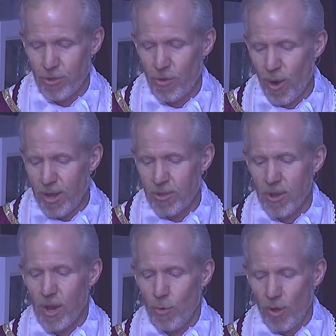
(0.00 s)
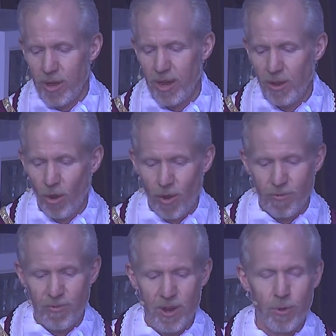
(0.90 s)
Grace will heal our
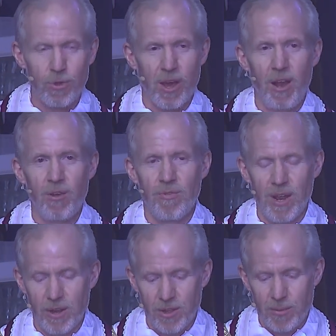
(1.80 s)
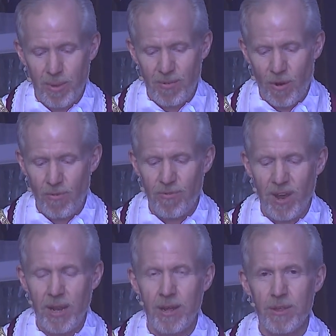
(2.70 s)
fears, elevate us above our
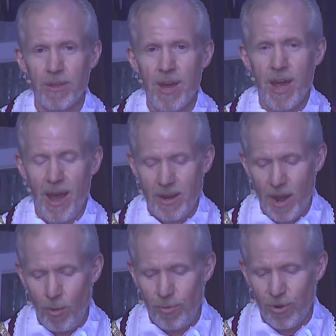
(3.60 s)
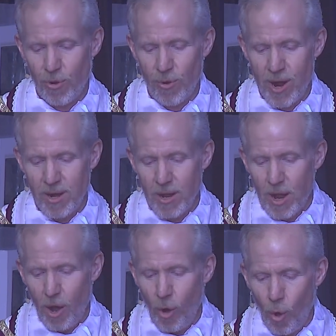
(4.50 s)
failings, and help to create
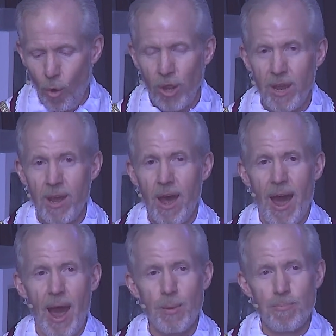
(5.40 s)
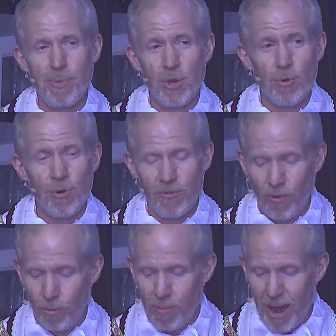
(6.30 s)
a holy and
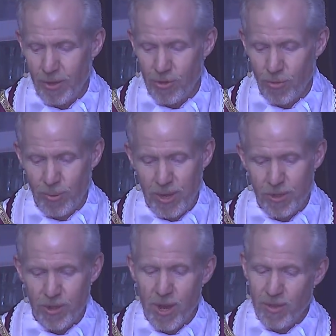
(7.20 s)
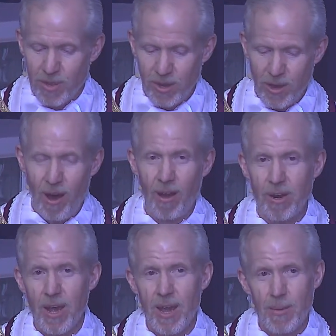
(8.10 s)
beautiful masterpiece that God
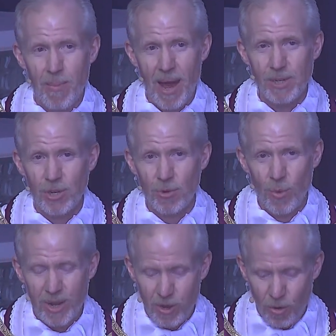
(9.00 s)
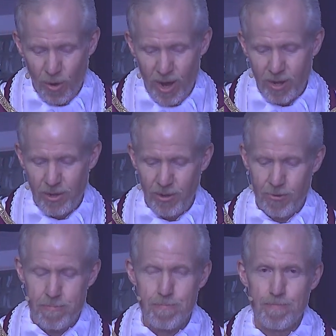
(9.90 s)
imagined when He created
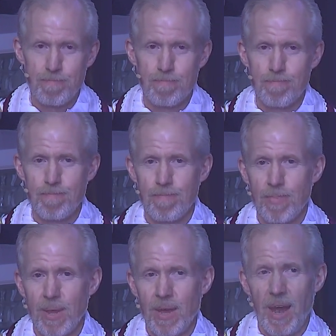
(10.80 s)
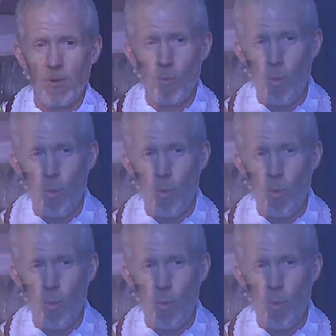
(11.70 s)
you. And